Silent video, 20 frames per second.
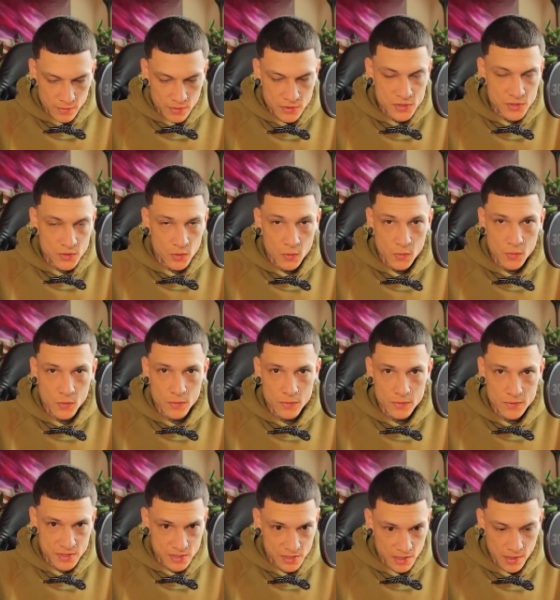
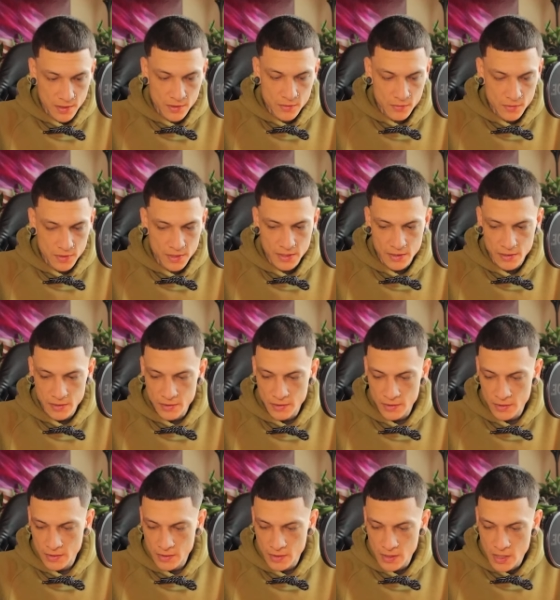soul cycle
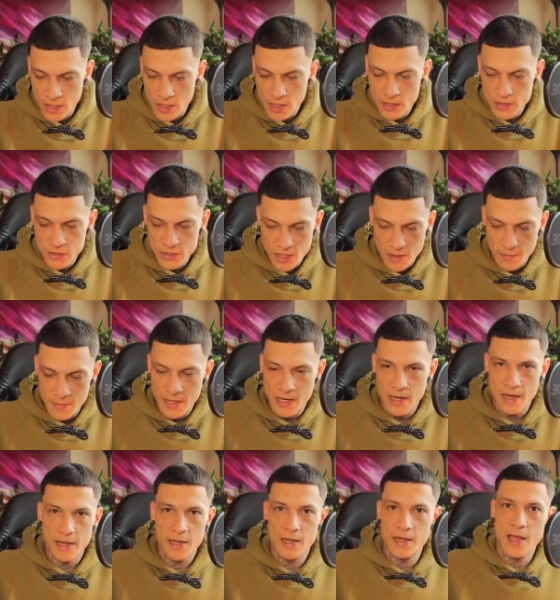here,
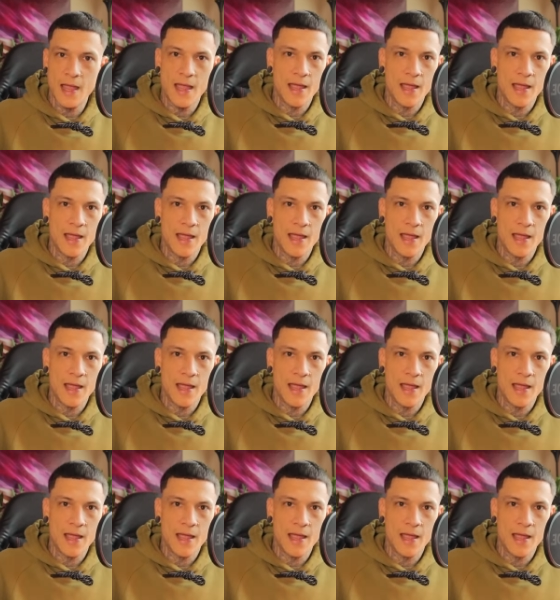Gemini,